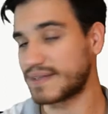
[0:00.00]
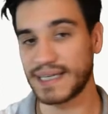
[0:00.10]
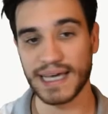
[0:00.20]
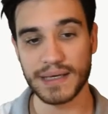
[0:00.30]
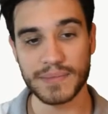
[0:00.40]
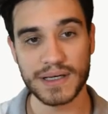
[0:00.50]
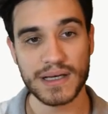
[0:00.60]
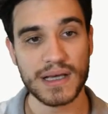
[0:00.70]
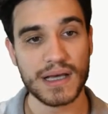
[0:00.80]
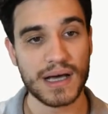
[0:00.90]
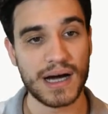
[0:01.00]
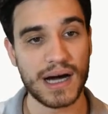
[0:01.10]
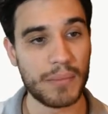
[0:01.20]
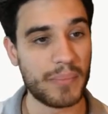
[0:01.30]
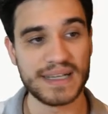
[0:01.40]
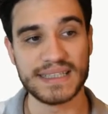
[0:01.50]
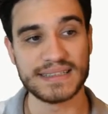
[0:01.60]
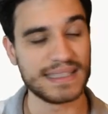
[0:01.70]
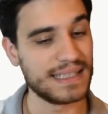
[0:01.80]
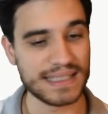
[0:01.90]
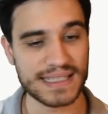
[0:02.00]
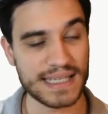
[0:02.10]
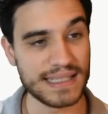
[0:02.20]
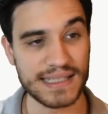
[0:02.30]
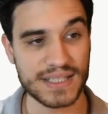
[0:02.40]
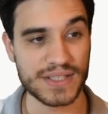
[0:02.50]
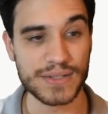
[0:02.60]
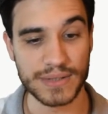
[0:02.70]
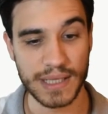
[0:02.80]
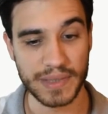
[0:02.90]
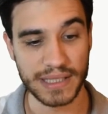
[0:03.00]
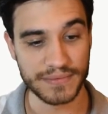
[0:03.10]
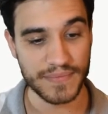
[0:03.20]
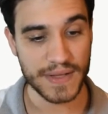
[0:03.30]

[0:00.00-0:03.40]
the game, but it is good, I believe.